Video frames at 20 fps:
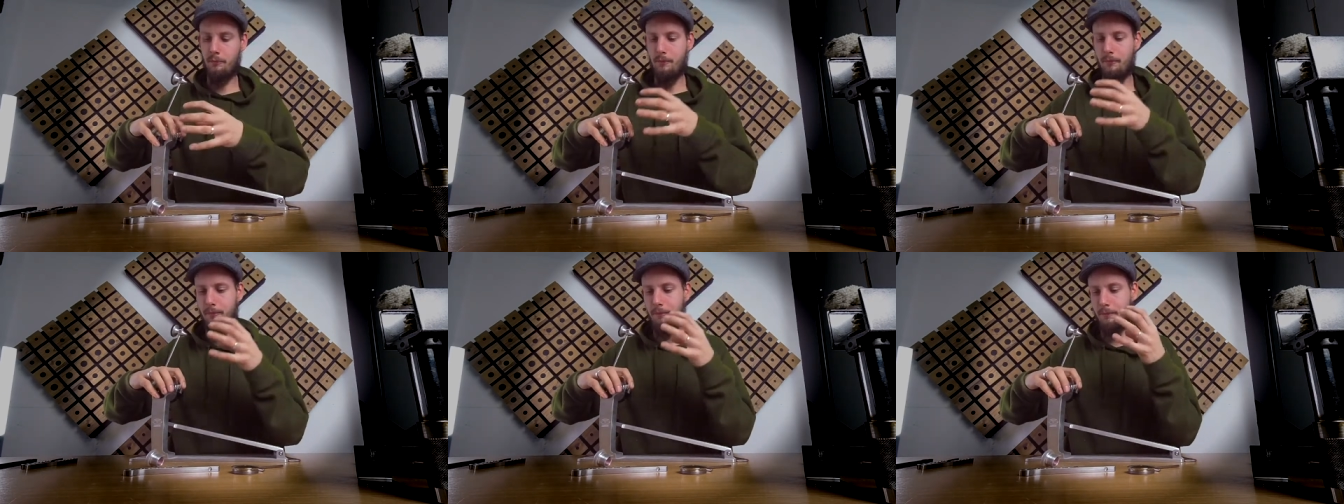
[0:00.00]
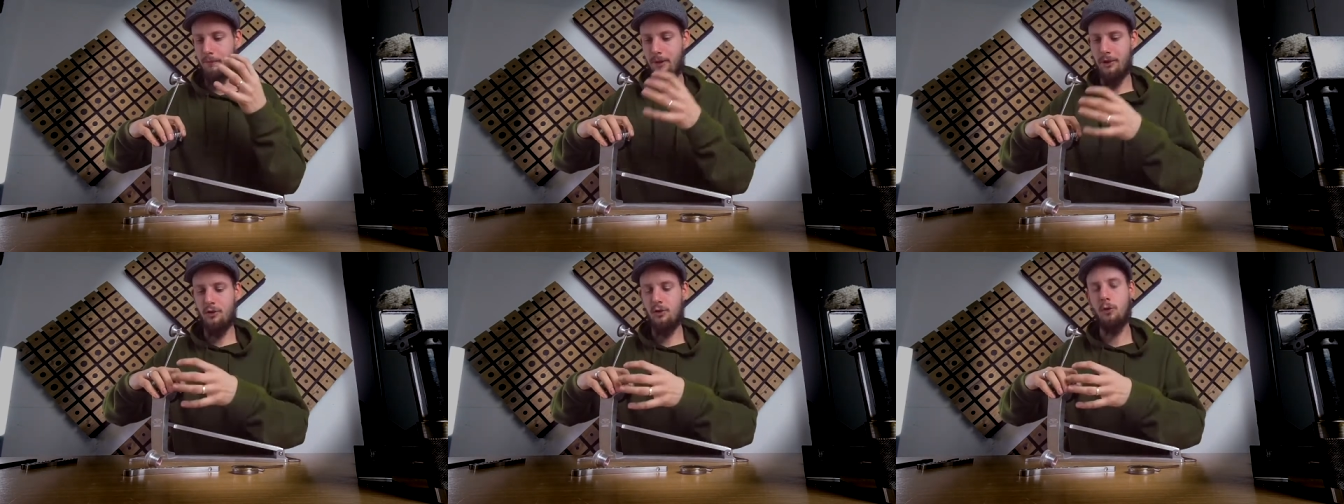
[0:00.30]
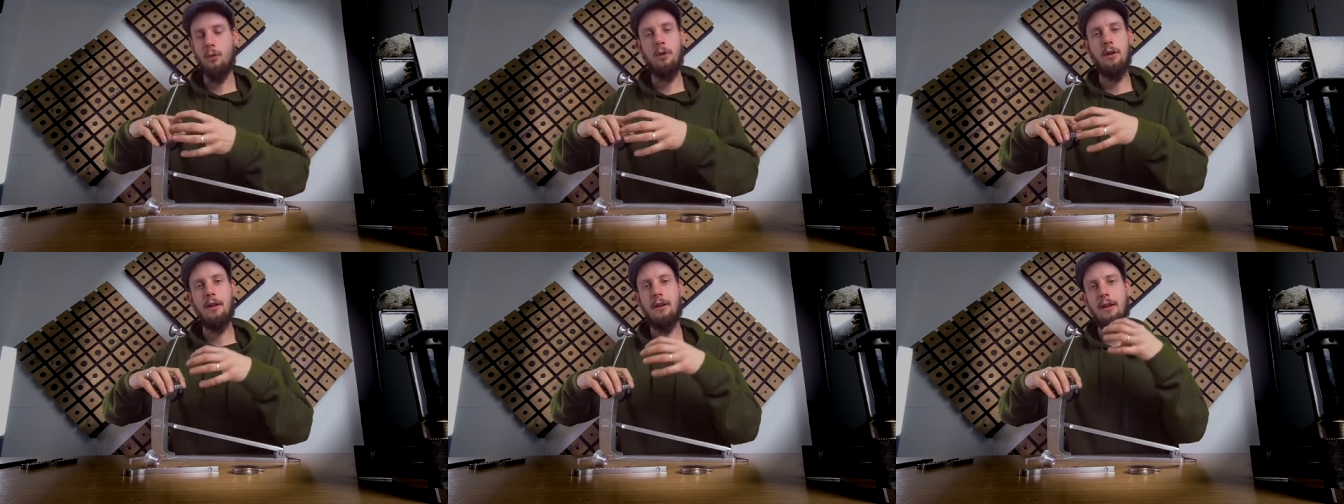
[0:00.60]
be
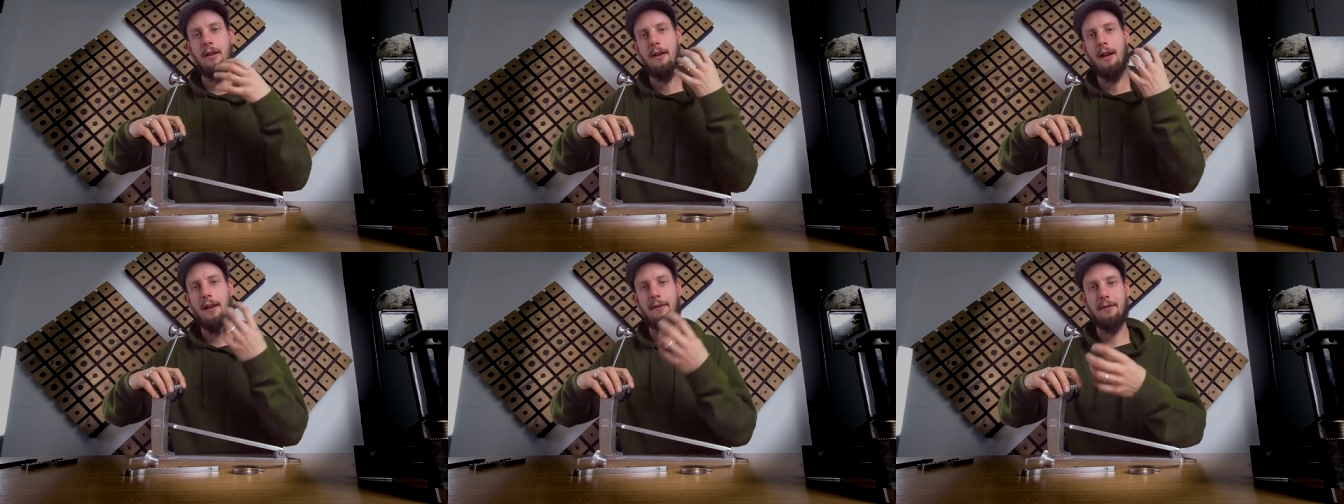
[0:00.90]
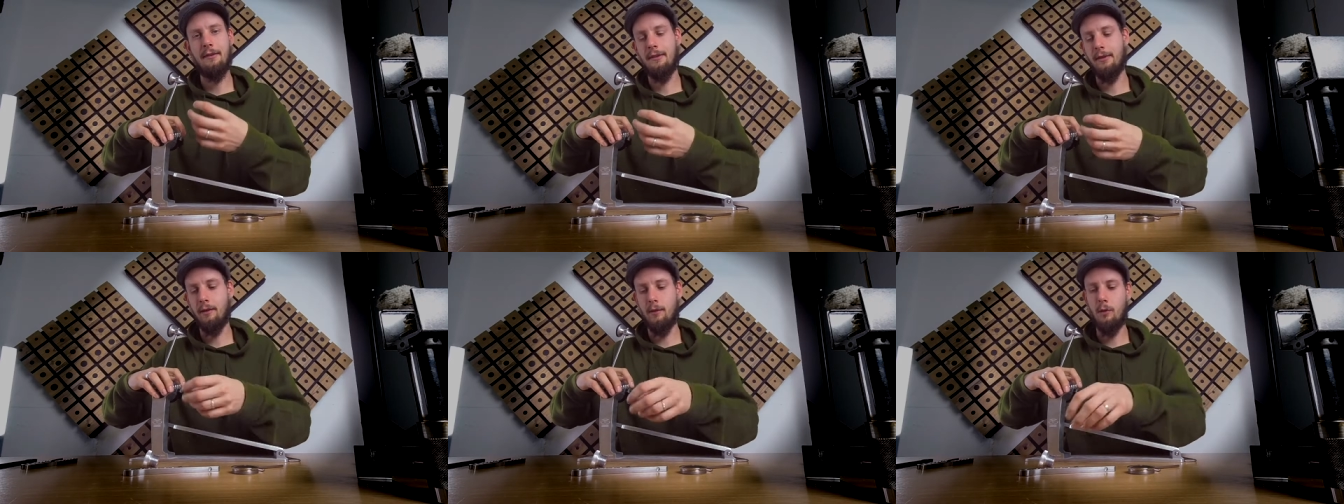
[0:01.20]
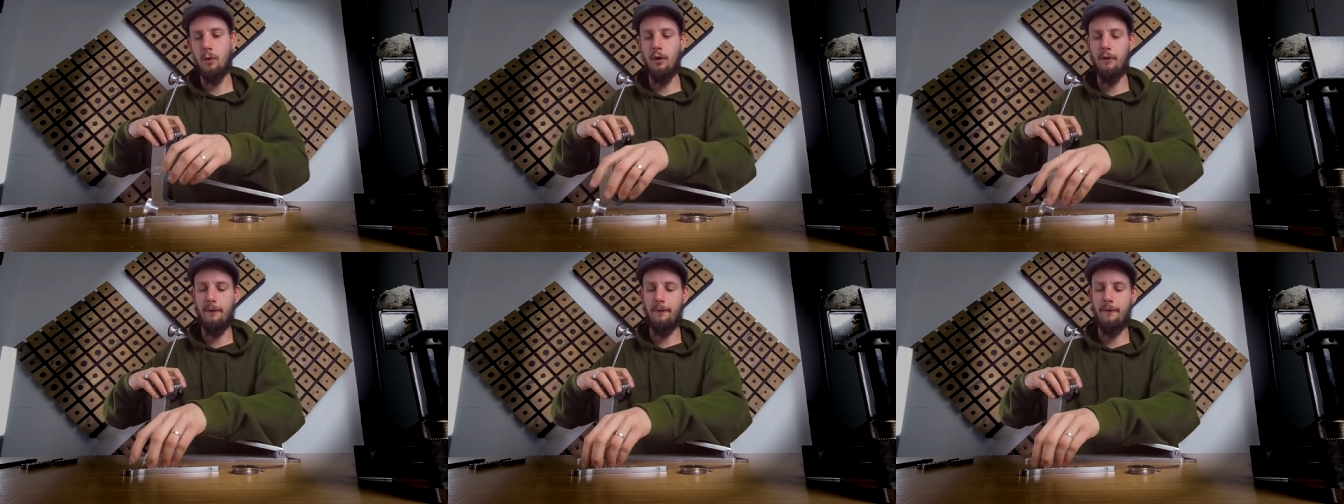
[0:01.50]
sure that it has a
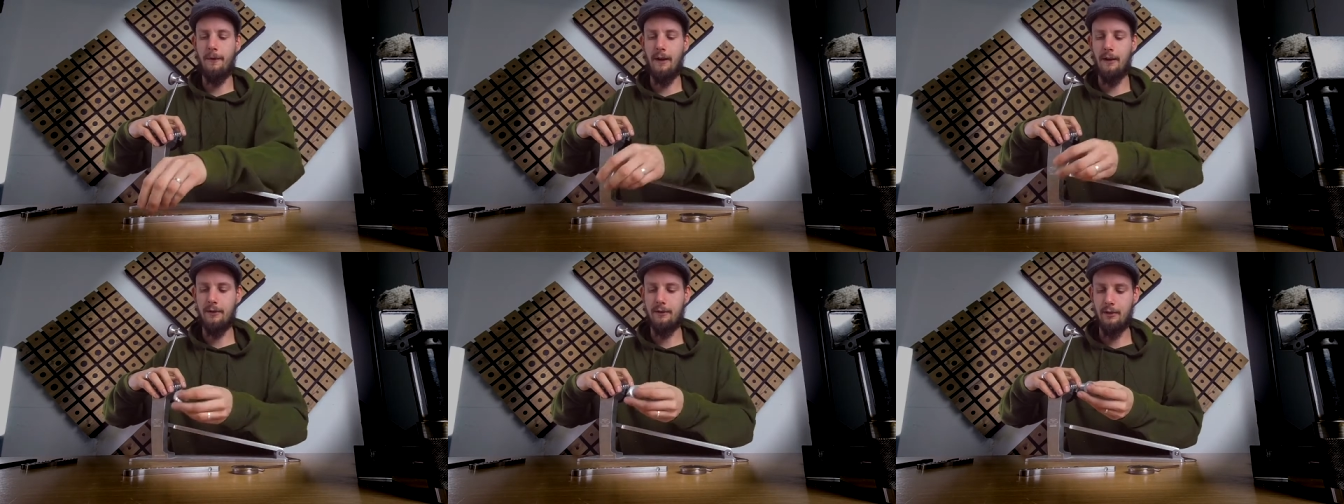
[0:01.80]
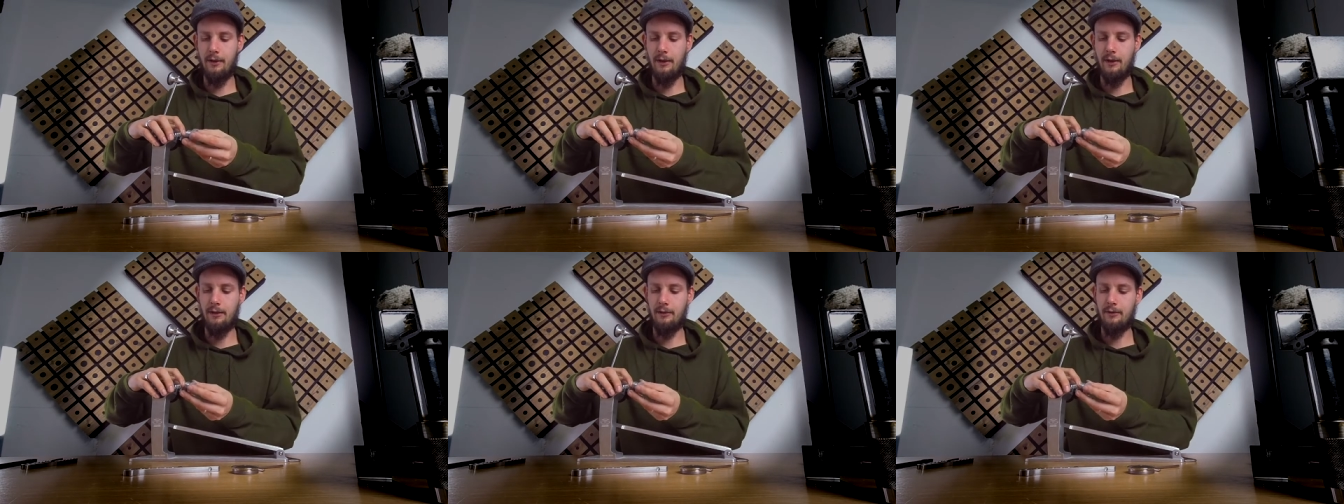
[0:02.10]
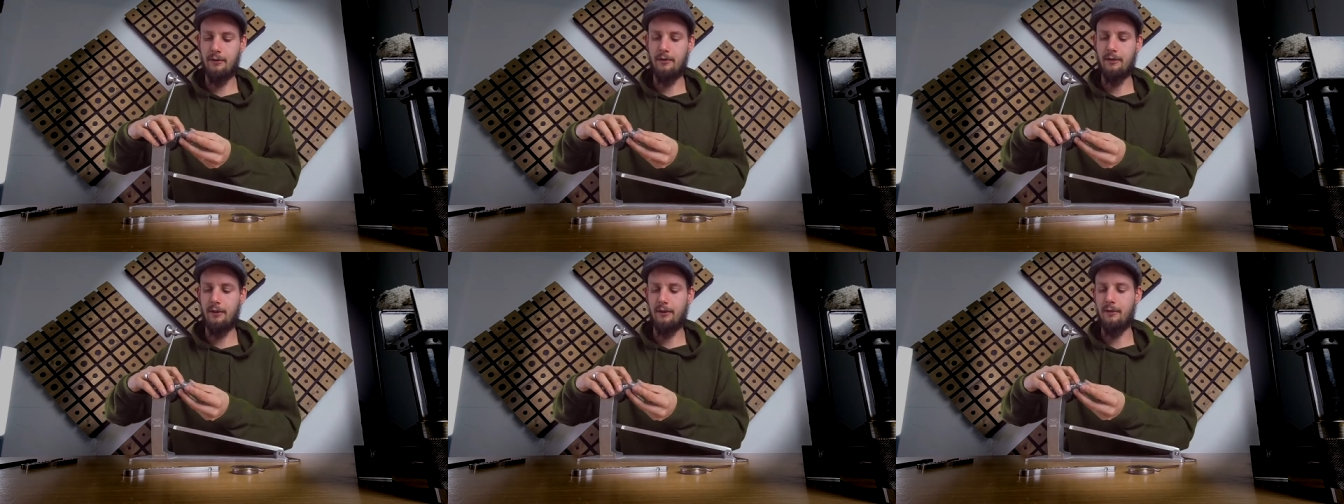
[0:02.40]
secure fit
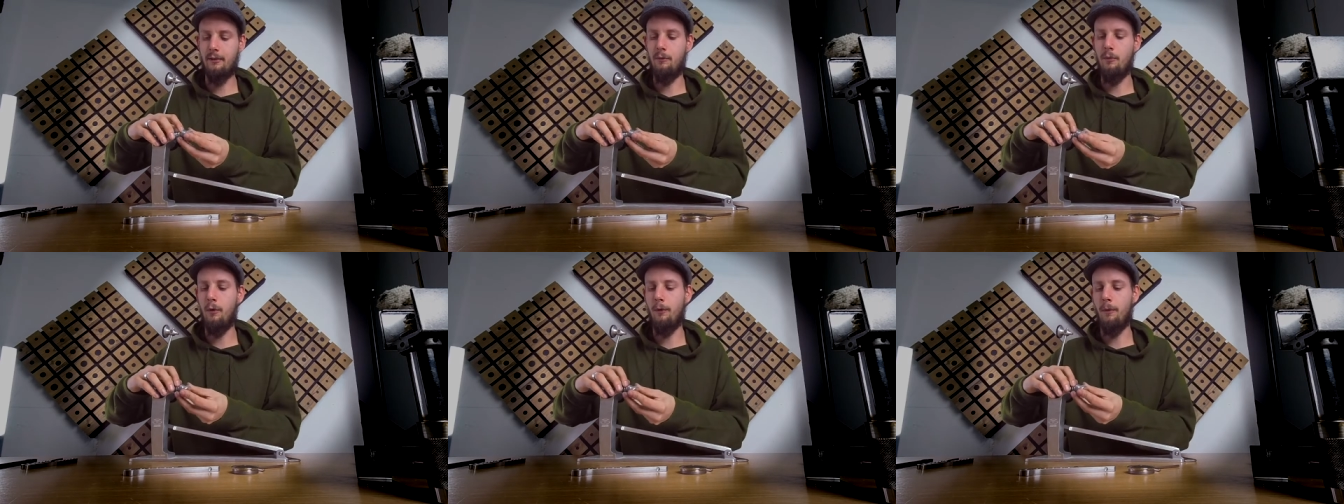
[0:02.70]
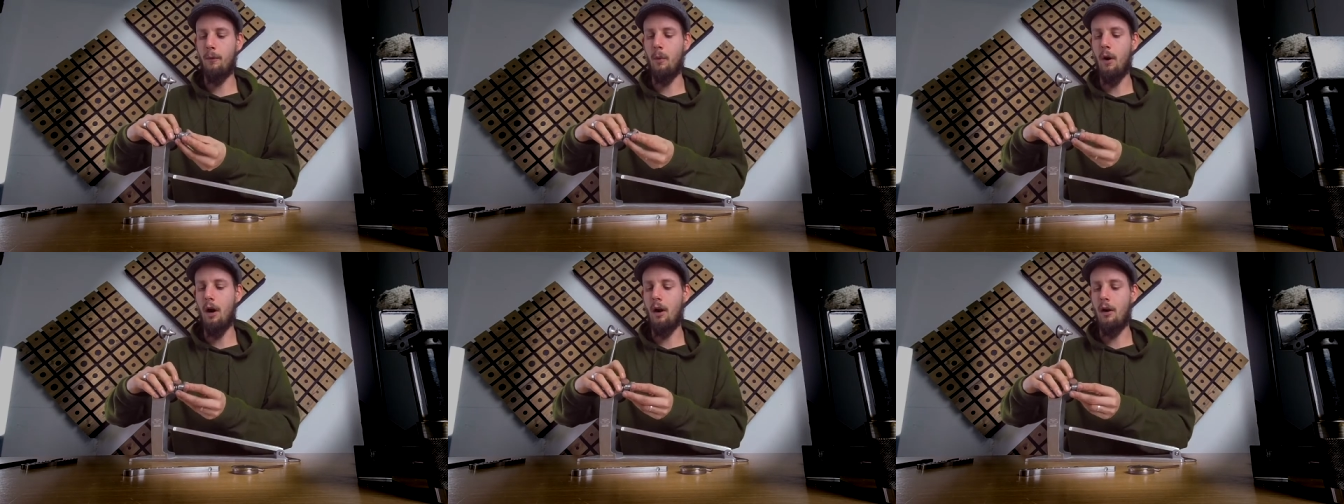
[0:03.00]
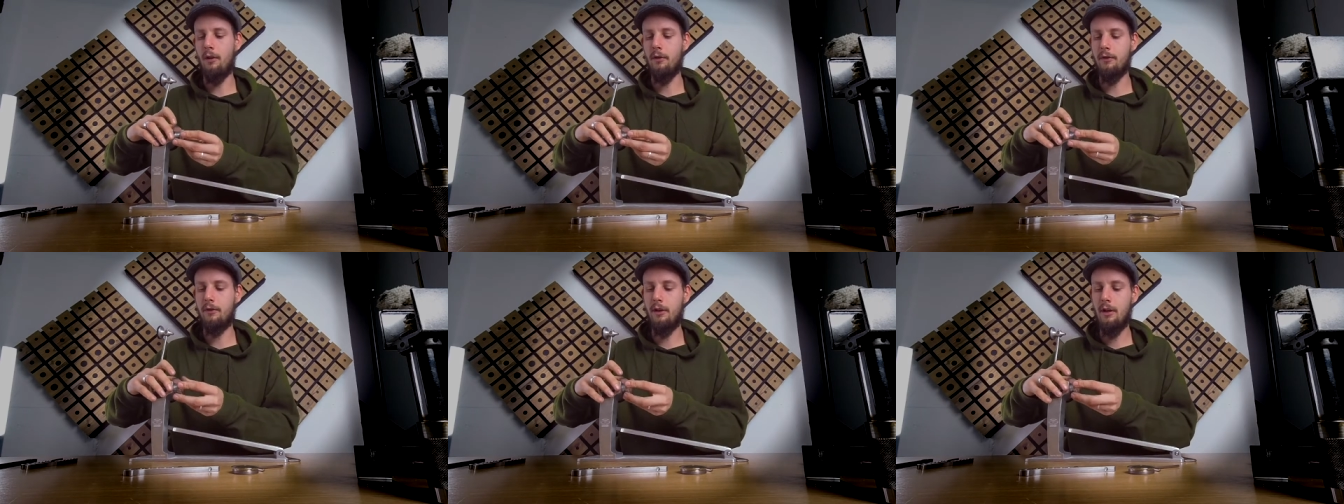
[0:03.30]
and doesn't move around.